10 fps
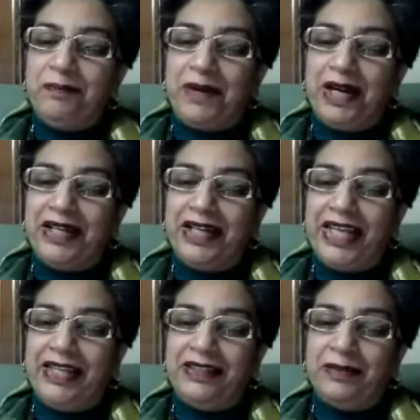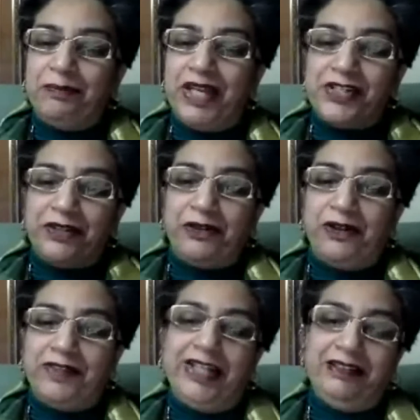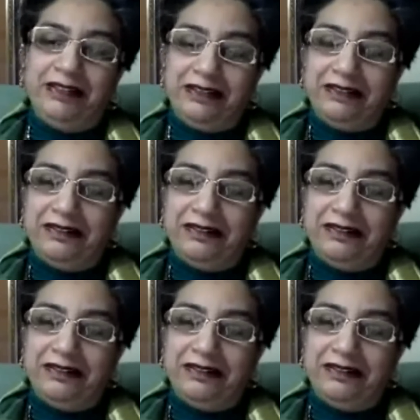partake in the pleasure of that